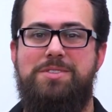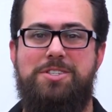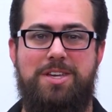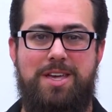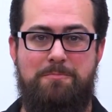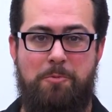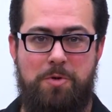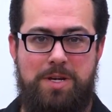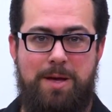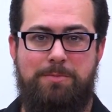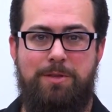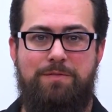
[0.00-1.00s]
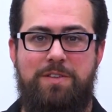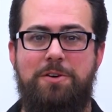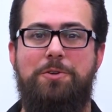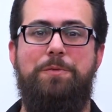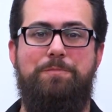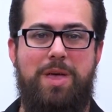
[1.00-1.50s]
so you get more depth of
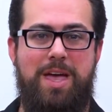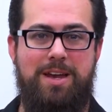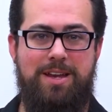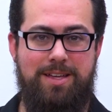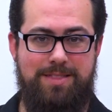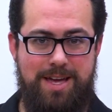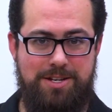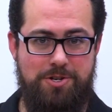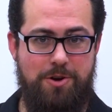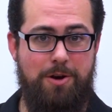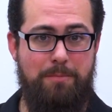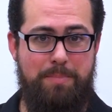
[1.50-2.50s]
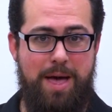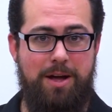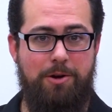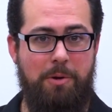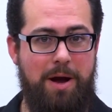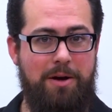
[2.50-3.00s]
field and you get that darker
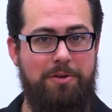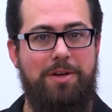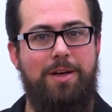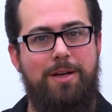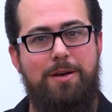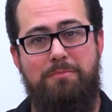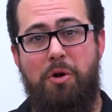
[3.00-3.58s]
background,